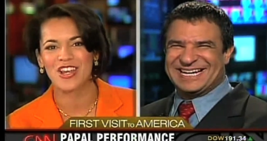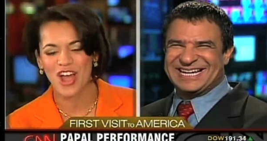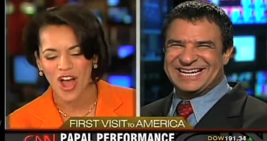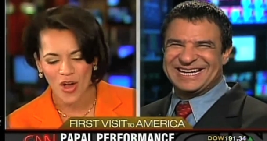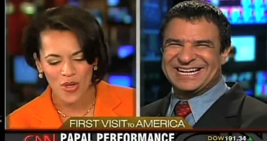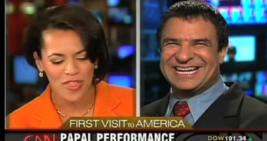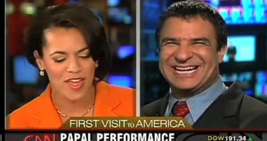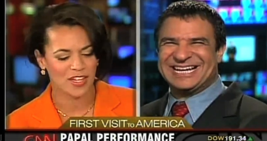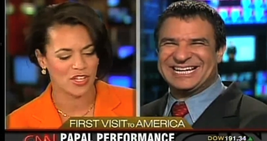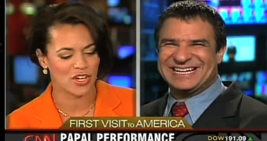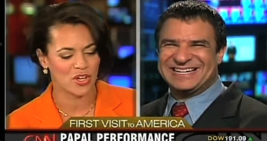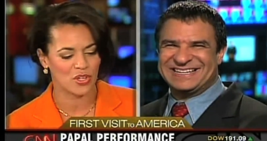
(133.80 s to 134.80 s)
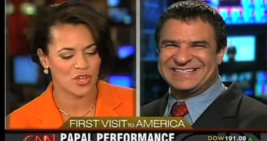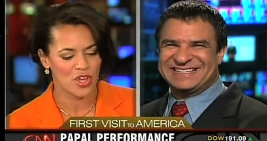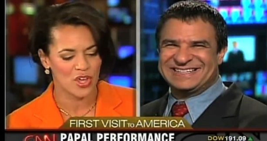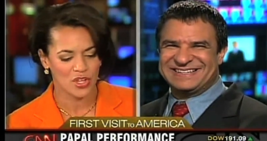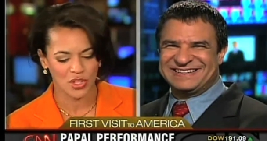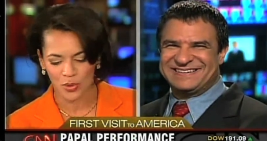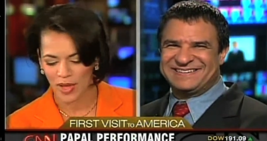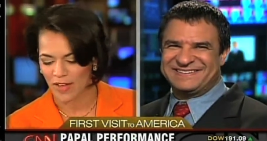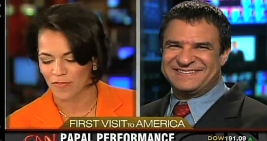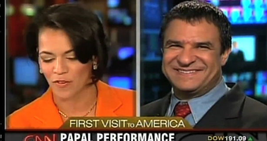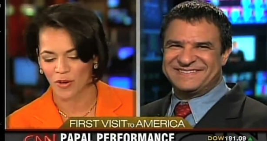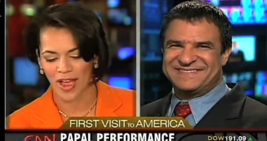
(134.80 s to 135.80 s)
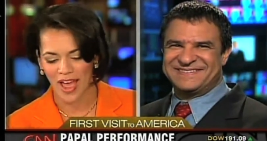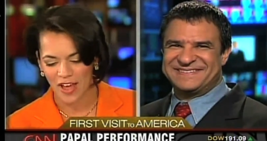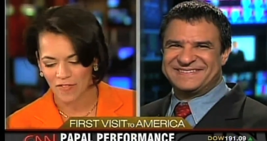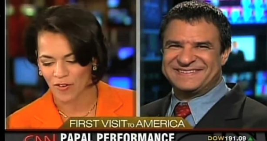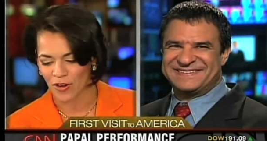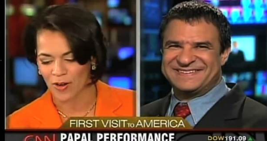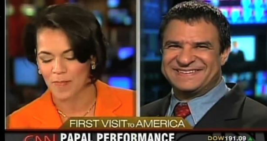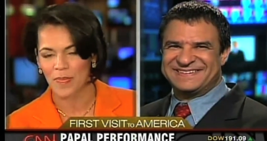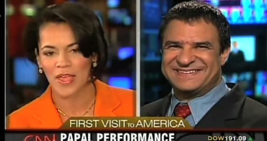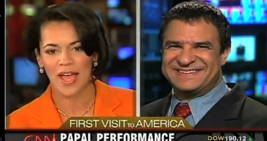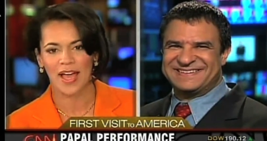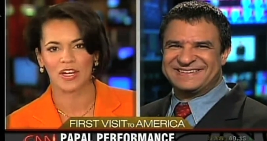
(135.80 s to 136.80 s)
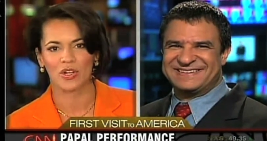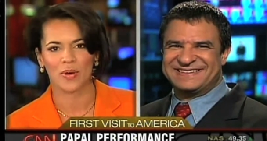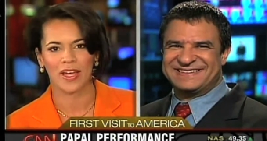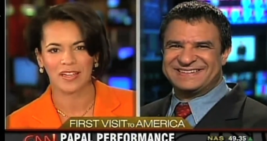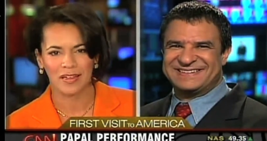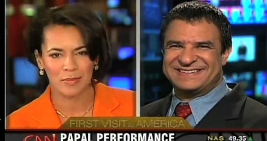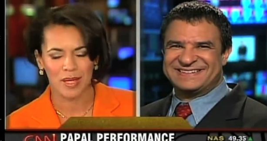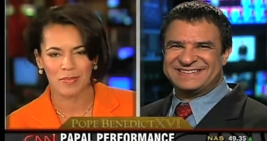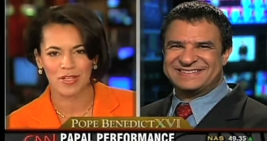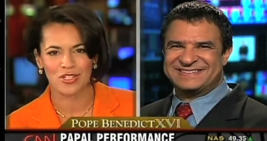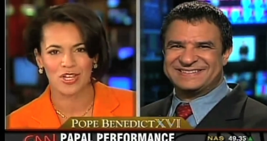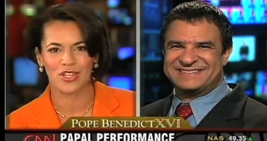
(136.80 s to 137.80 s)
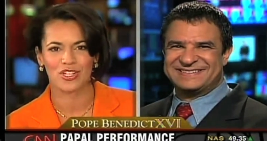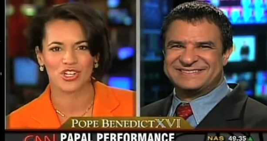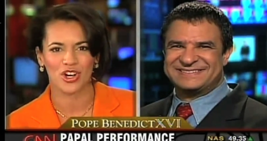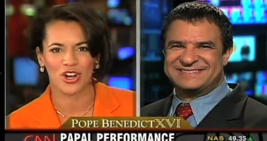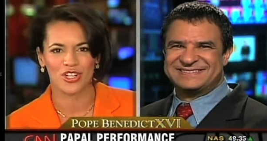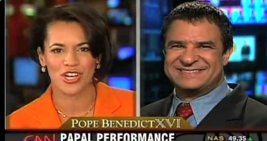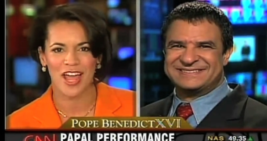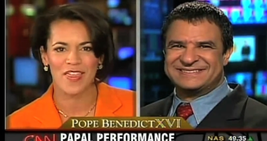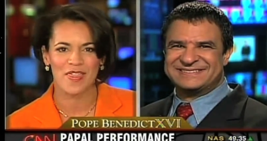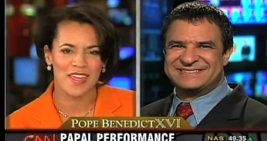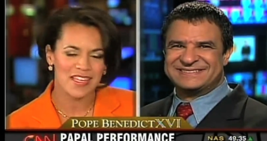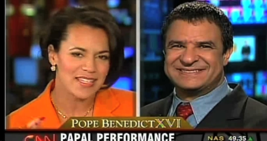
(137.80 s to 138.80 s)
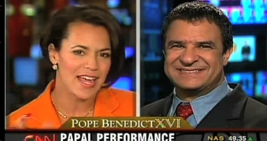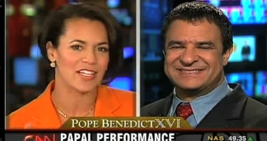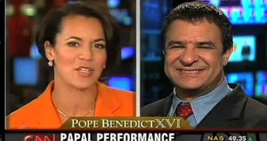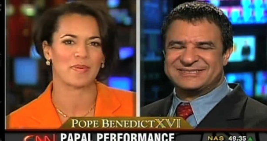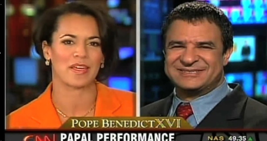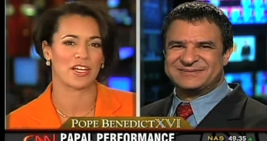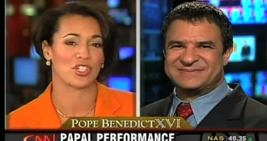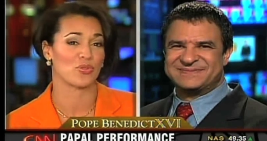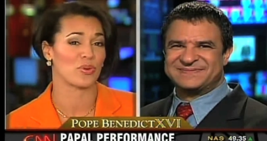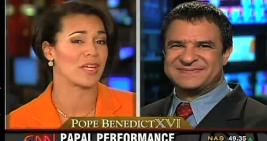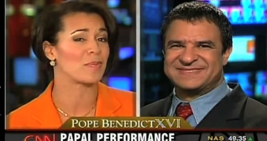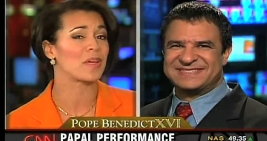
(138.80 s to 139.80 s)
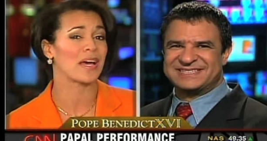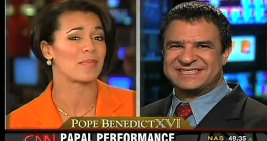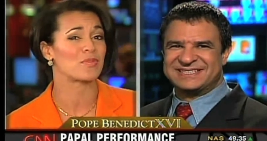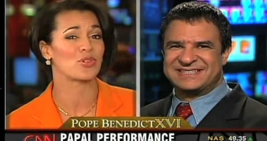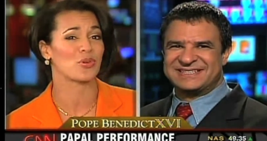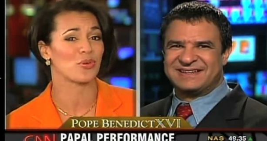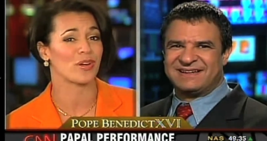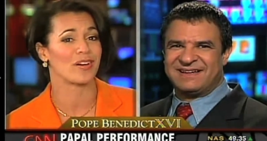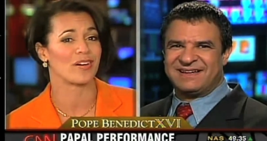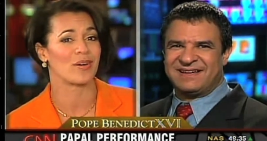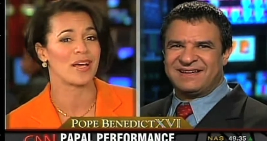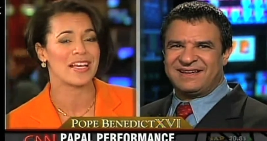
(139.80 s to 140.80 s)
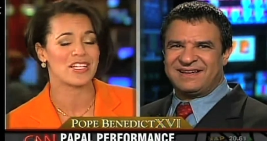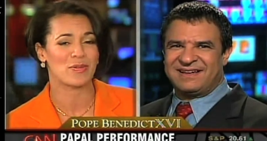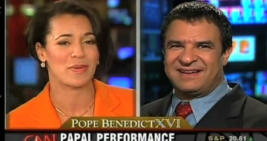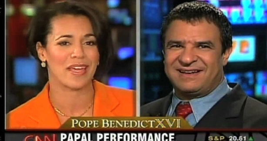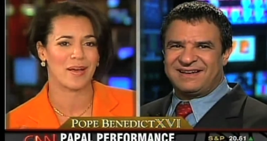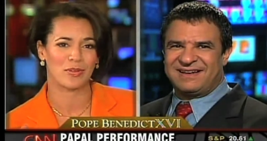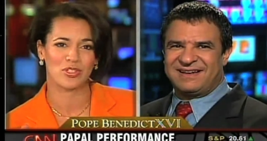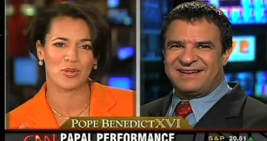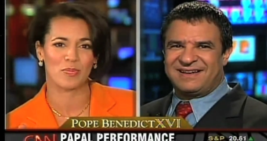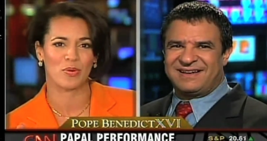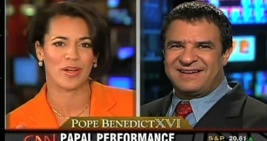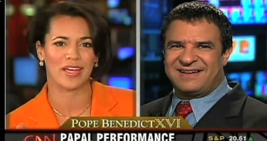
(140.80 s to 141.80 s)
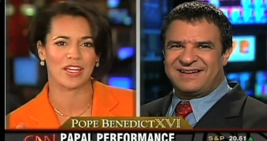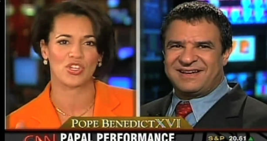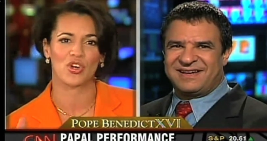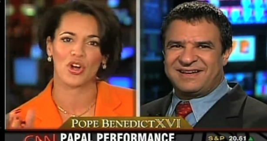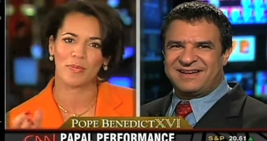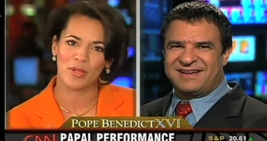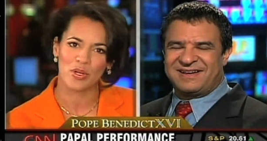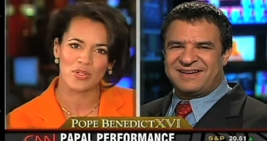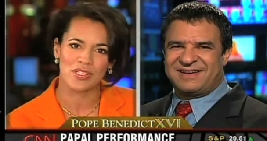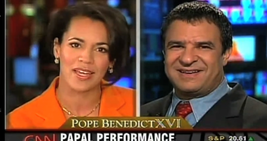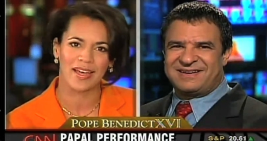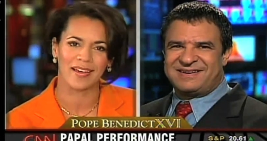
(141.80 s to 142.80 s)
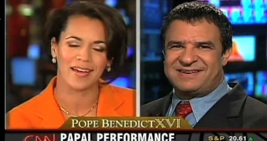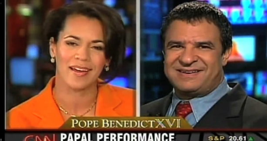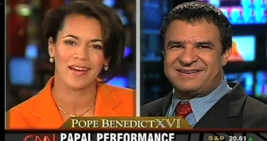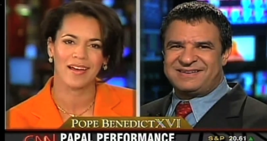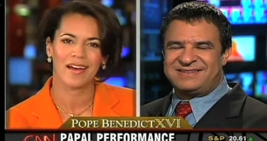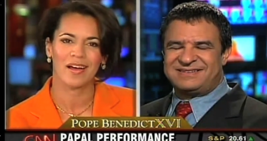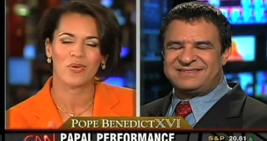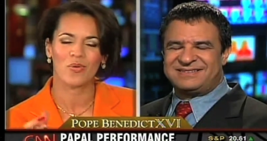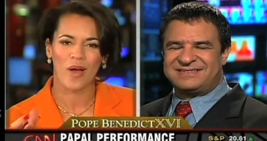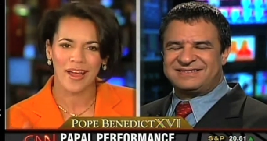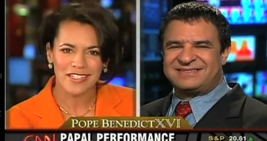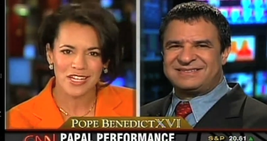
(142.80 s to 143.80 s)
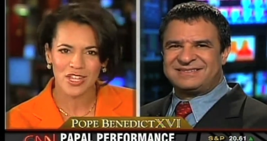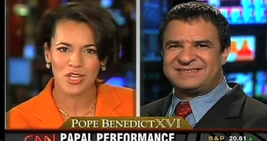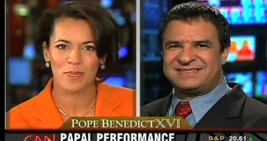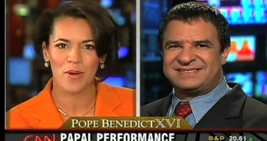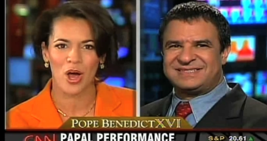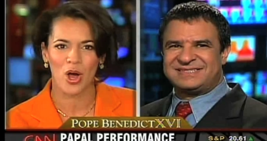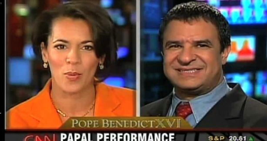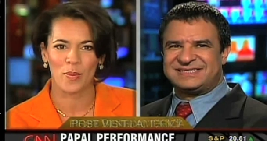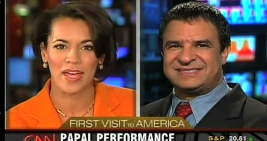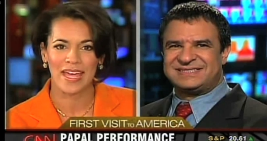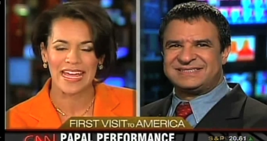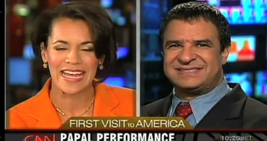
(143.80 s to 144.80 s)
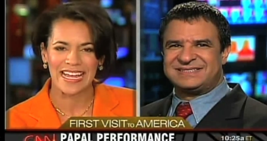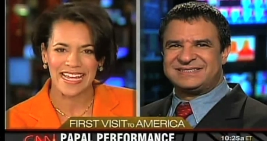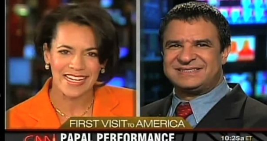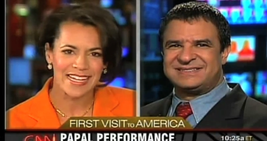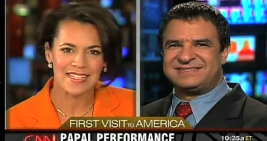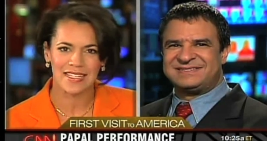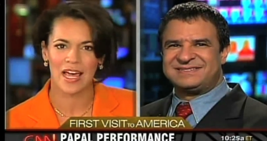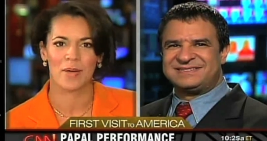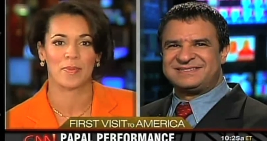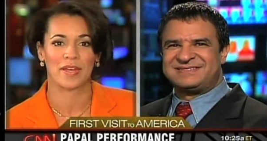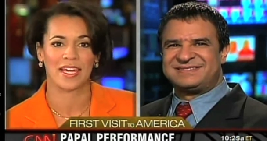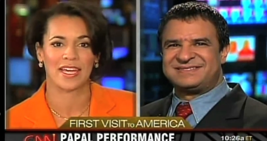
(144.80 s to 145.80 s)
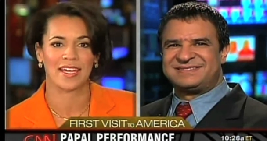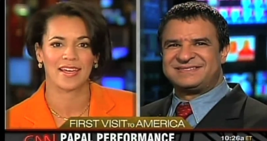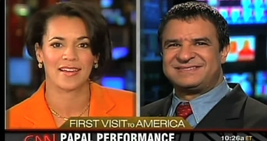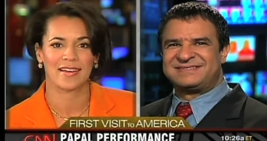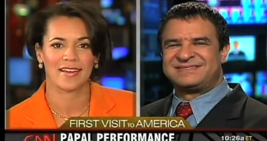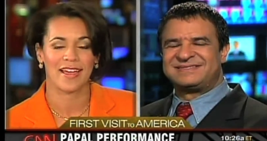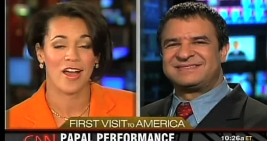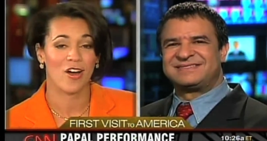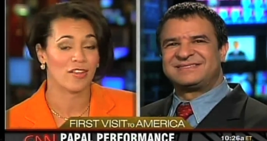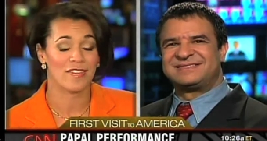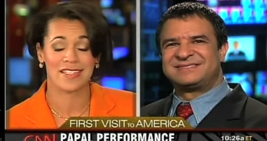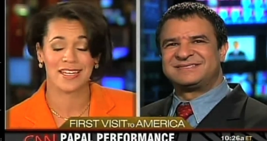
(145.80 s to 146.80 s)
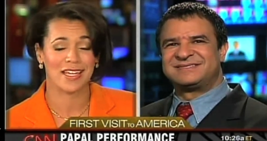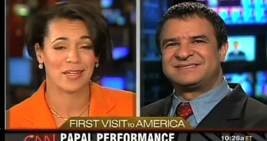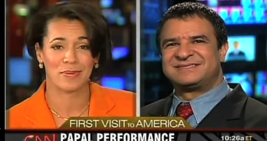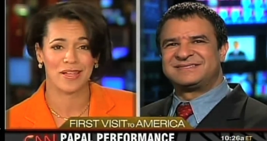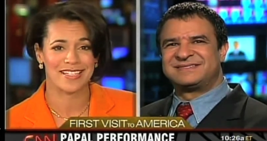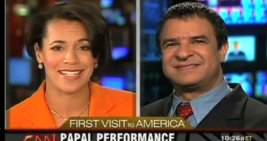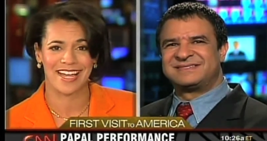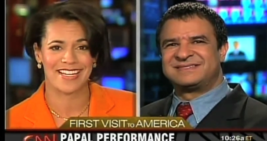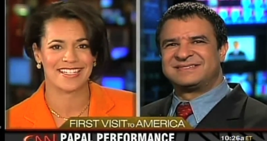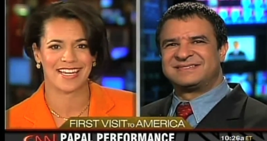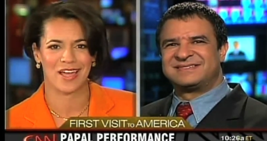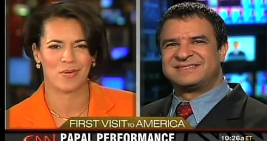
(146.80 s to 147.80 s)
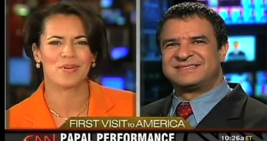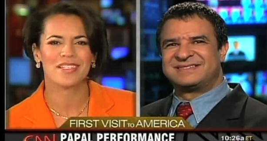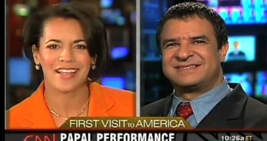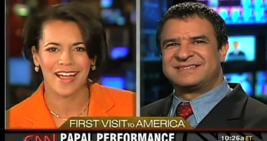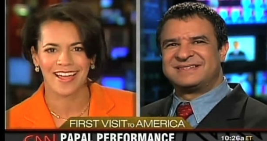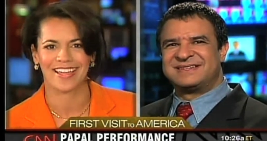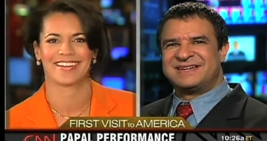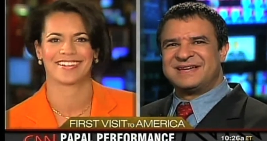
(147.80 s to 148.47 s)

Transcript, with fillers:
Speaker 1: know that, you know, you have forever had a great commitment to the church, and this had to be a dream come true to be able to bring your music right to the Pope in his company. All this taking place last night. What was it like?